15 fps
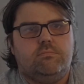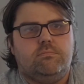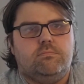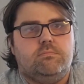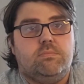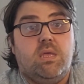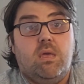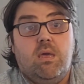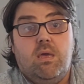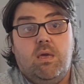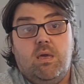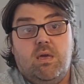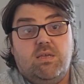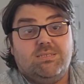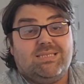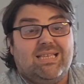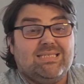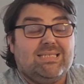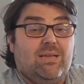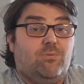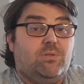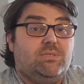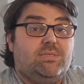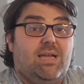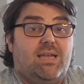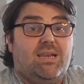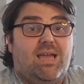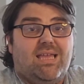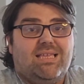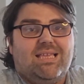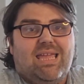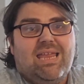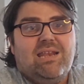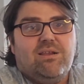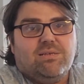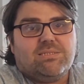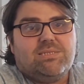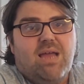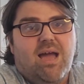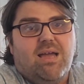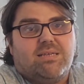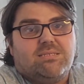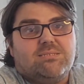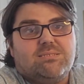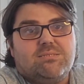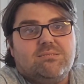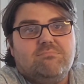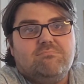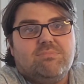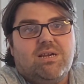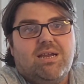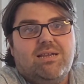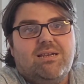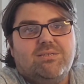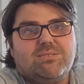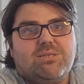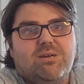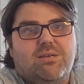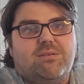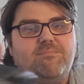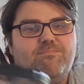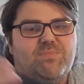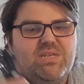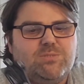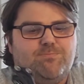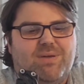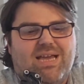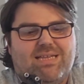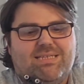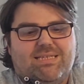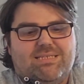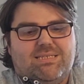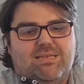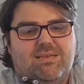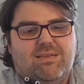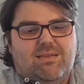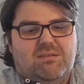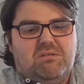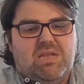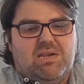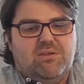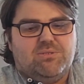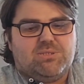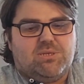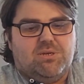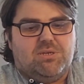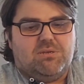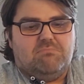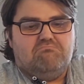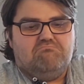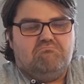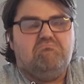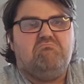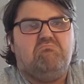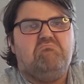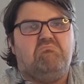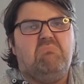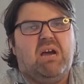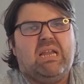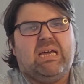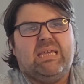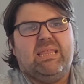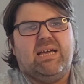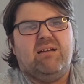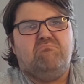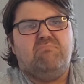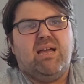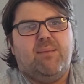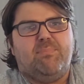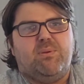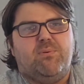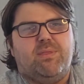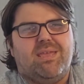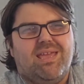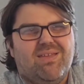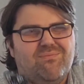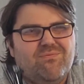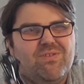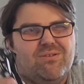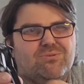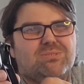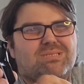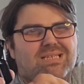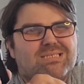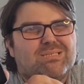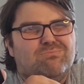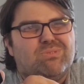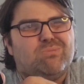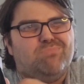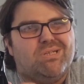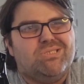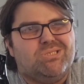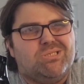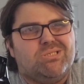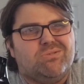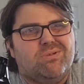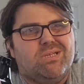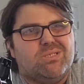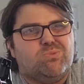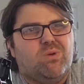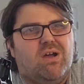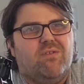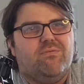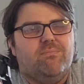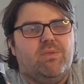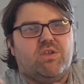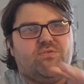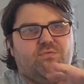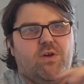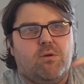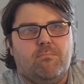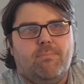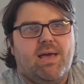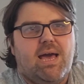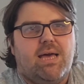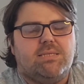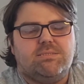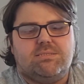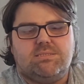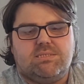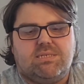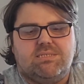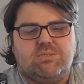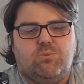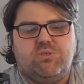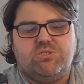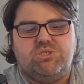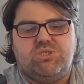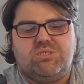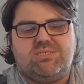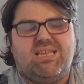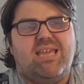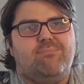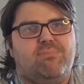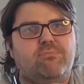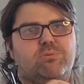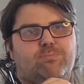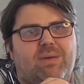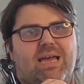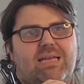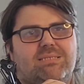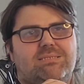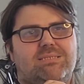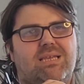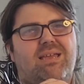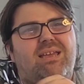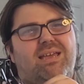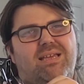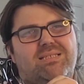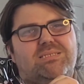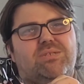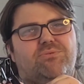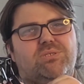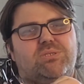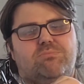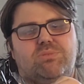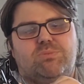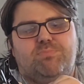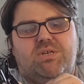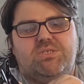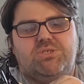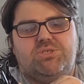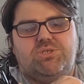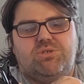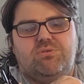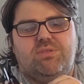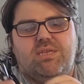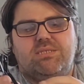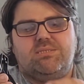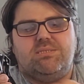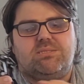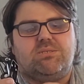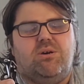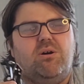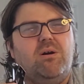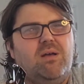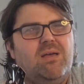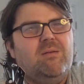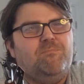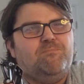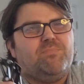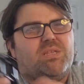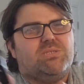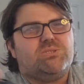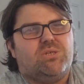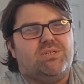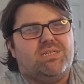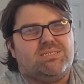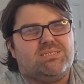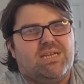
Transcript: So that's that one done. It looks nice, right? It looks good. It's padded. It looks good. I like that. Happy with it. It feels there's some spongy to it as well from those foam pads, because it wasn't just tape, it was pads. So there is some sponge to this. It's got a nice